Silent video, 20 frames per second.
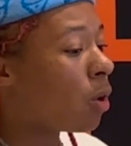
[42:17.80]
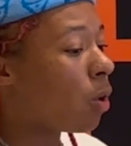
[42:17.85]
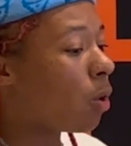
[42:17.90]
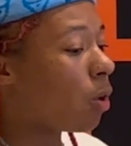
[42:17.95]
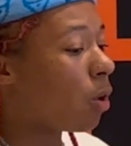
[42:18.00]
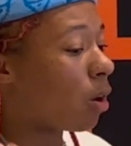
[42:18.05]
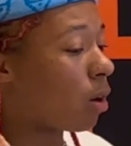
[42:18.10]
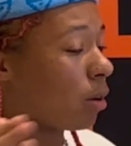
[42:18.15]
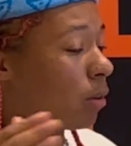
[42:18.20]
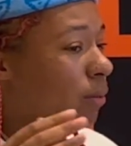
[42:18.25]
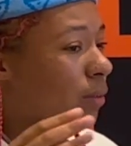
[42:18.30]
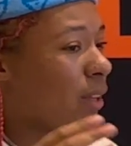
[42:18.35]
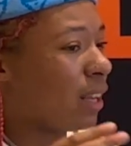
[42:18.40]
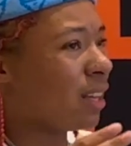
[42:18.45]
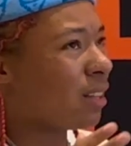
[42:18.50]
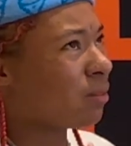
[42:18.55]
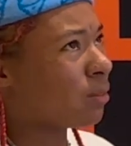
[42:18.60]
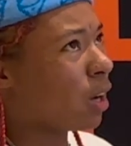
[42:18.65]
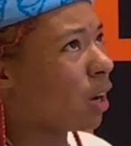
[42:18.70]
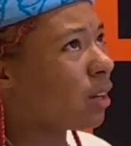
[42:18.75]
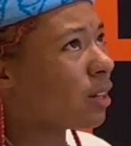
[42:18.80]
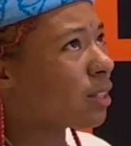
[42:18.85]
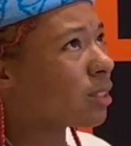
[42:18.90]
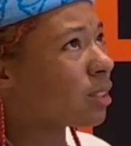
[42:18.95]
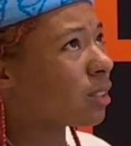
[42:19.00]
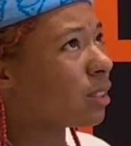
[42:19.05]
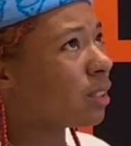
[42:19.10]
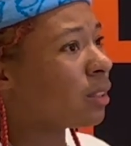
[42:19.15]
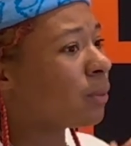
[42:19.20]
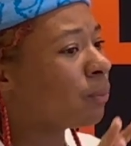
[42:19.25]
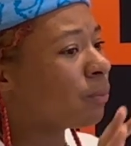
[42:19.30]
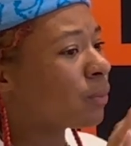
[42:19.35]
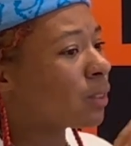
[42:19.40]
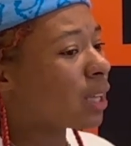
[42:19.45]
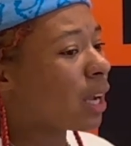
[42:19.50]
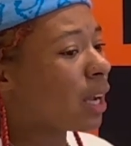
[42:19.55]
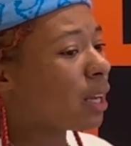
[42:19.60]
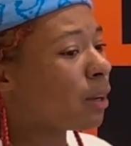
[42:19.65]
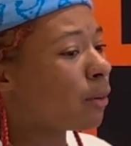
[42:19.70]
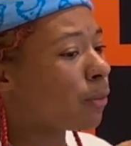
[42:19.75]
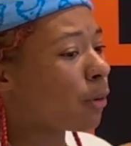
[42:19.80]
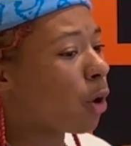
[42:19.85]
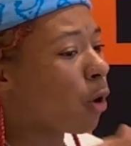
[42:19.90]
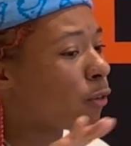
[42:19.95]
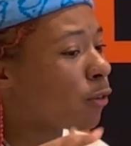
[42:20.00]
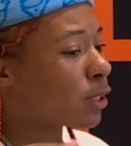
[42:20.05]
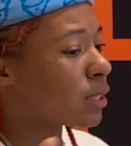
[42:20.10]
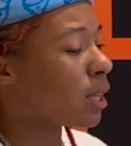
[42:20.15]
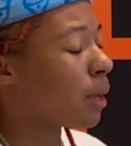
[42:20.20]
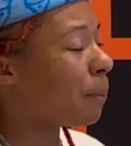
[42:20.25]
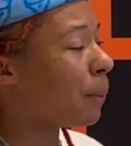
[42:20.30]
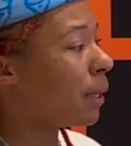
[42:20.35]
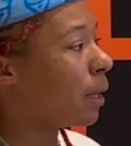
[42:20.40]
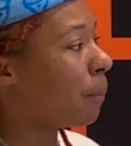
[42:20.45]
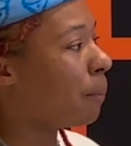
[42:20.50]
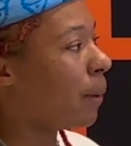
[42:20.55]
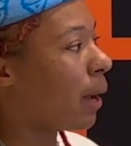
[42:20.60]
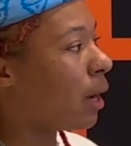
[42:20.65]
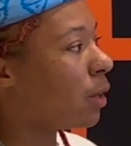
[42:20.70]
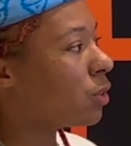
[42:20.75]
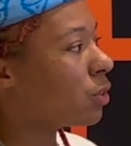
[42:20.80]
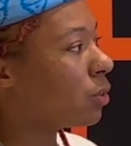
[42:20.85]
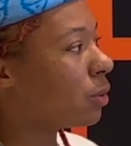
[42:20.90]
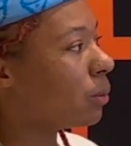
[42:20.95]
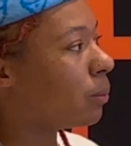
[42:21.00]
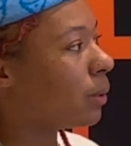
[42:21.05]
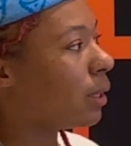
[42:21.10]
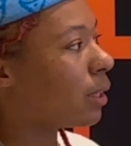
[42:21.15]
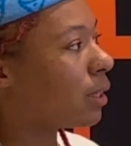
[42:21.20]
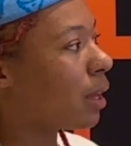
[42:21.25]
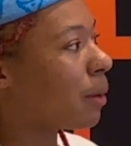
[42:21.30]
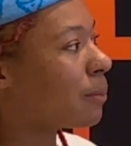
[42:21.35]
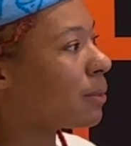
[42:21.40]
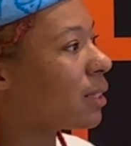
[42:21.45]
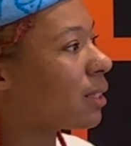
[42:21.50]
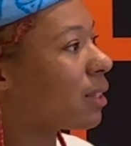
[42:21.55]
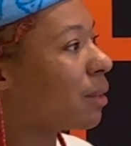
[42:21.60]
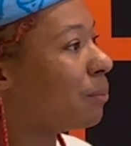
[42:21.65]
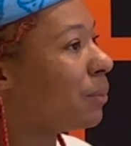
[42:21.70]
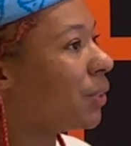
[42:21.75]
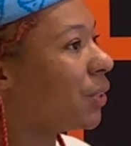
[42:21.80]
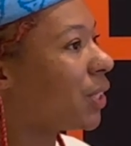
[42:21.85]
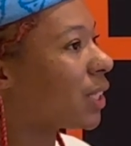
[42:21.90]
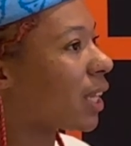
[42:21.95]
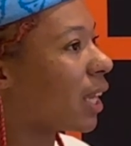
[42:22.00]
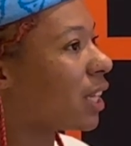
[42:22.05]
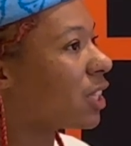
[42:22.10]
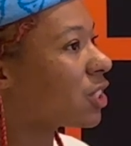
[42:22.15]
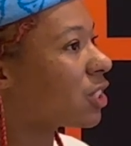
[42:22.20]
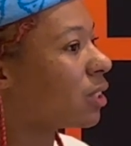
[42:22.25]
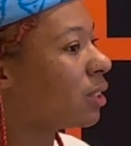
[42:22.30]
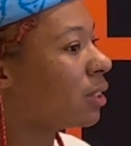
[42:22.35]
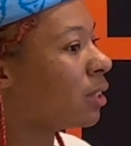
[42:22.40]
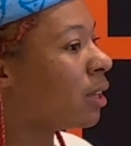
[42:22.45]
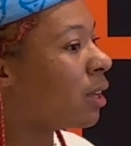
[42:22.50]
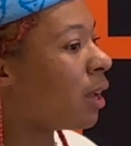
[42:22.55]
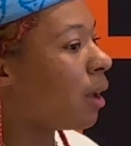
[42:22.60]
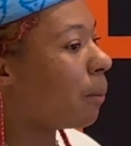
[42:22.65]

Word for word: or and honestly kind of overstepping a boundary when it comes to communication